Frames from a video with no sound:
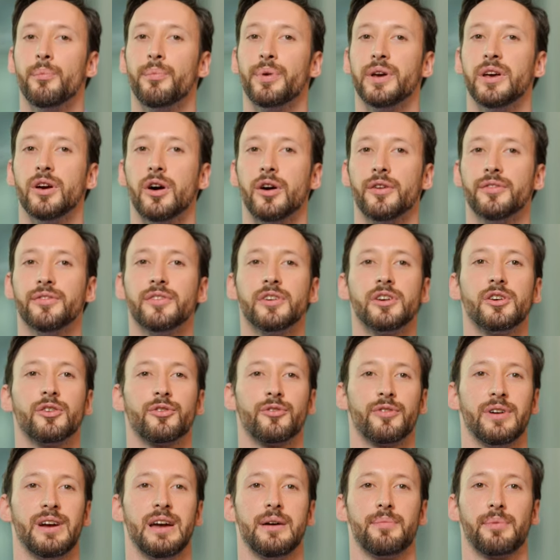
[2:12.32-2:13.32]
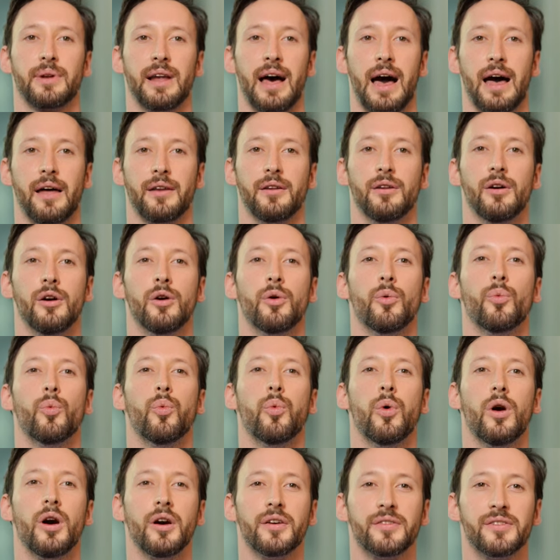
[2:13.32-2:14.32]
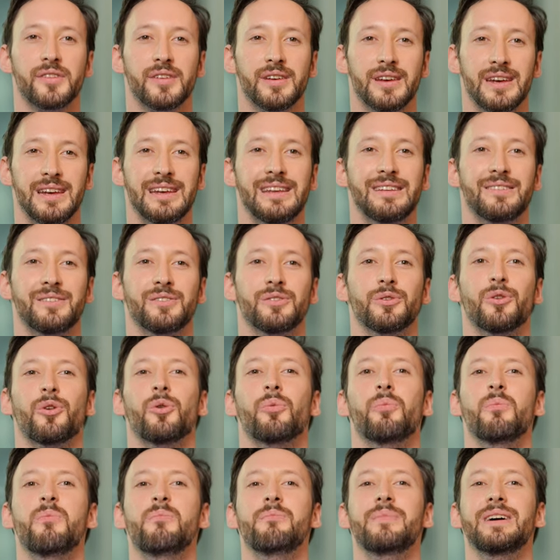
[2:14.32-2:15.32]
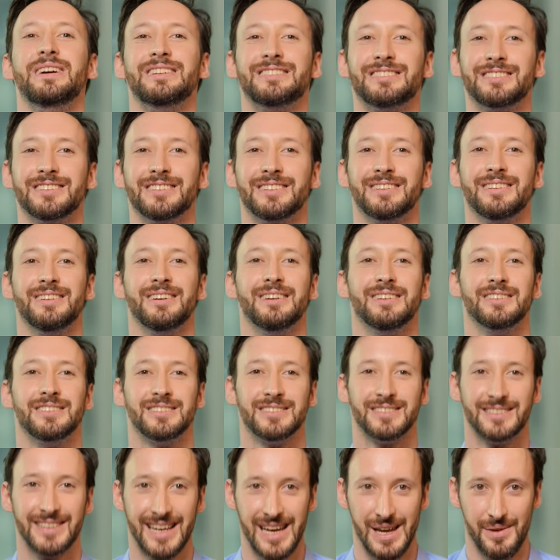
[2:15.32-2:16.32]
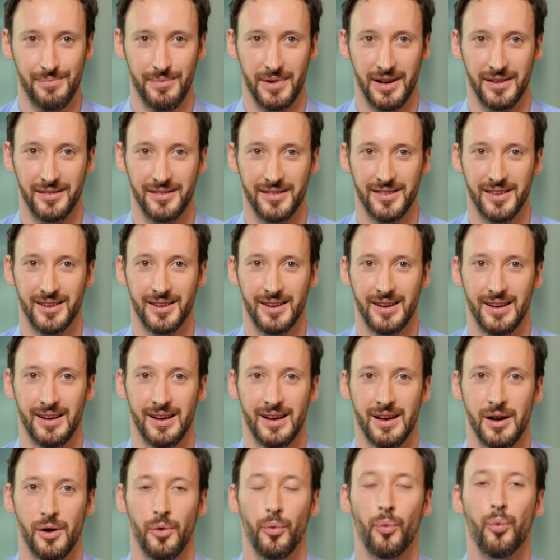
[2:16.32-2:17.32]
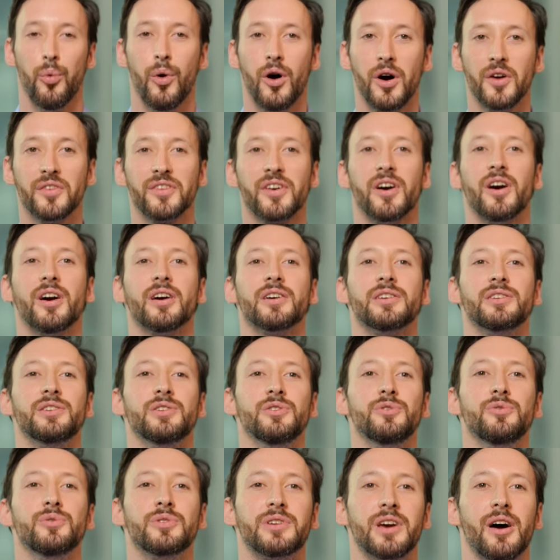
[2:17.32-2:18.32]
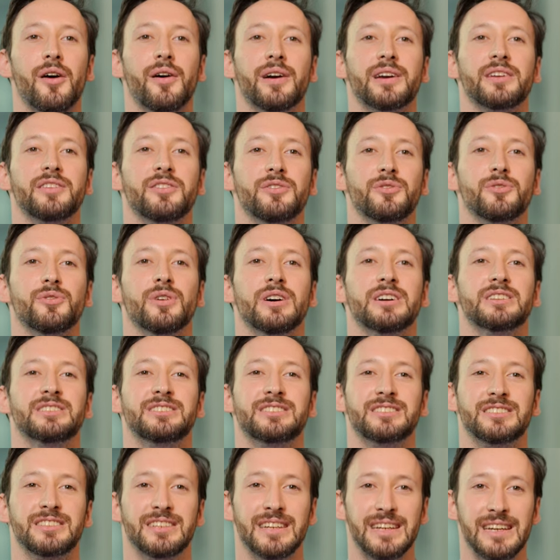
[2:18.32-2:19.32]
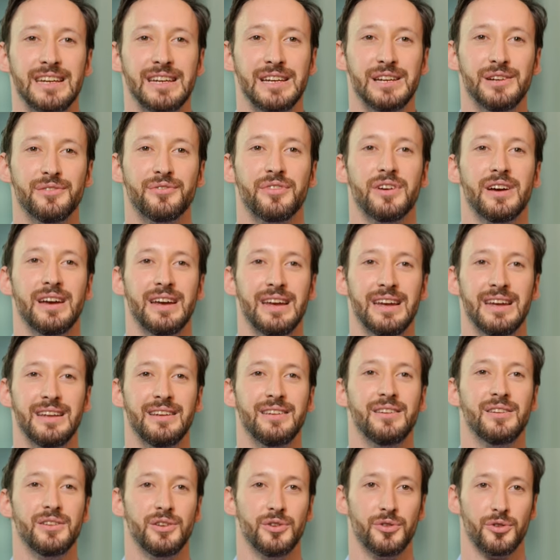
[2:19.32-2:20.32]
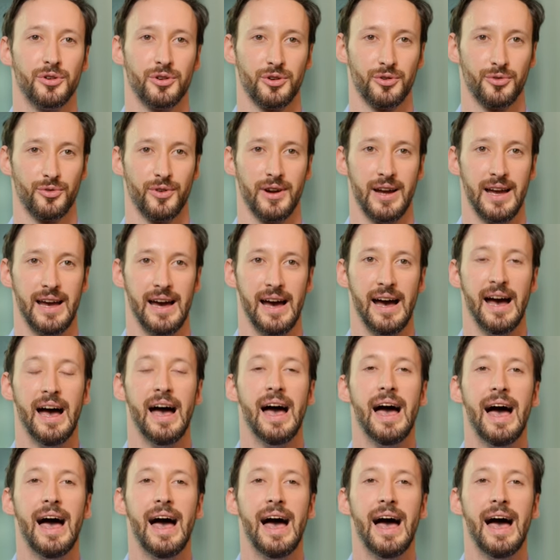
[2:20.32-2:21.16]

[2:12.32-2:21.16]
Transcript: Beyond the career plan, what is your mission statement? What are you going to achieve in your career?